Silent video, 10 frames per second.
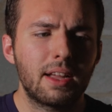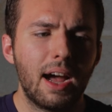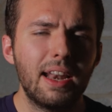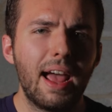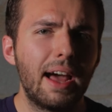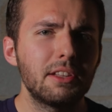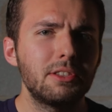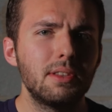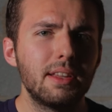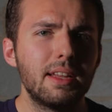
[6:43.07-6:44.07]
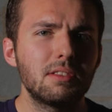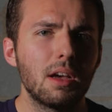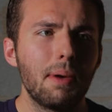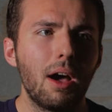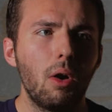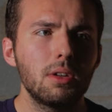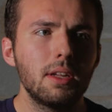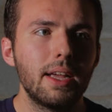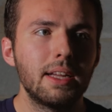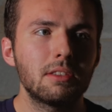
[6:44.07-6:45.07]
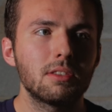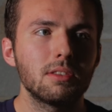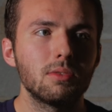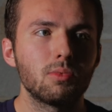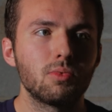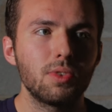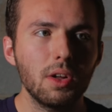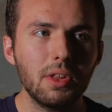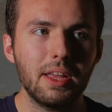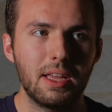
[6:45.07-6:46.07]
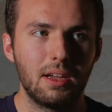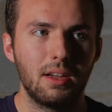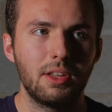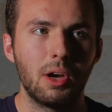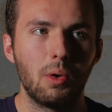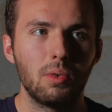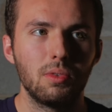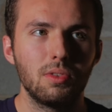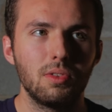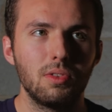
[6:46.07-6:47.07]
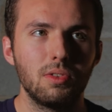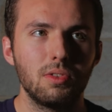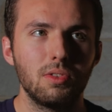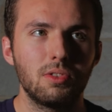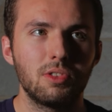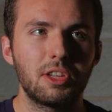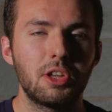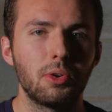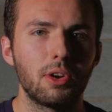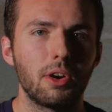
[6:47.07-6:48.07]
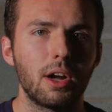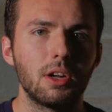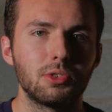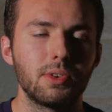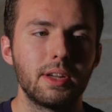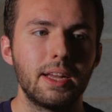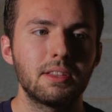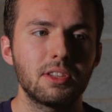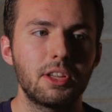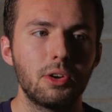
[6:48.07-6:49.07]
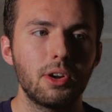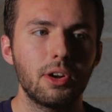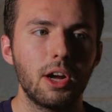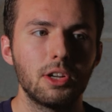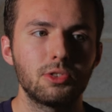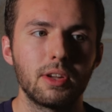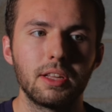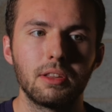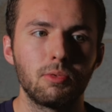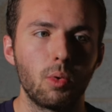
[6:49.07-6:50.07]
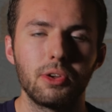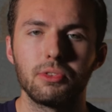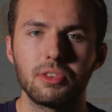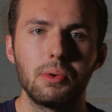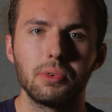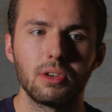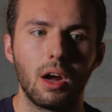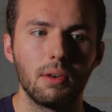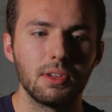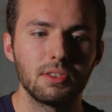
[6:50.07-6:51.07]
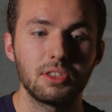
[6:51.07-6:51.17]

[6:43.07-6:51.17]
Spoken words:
The kind of attitude that he's upheld, it's really, you know, secured our country. It secured our country the 4 years that he was in office.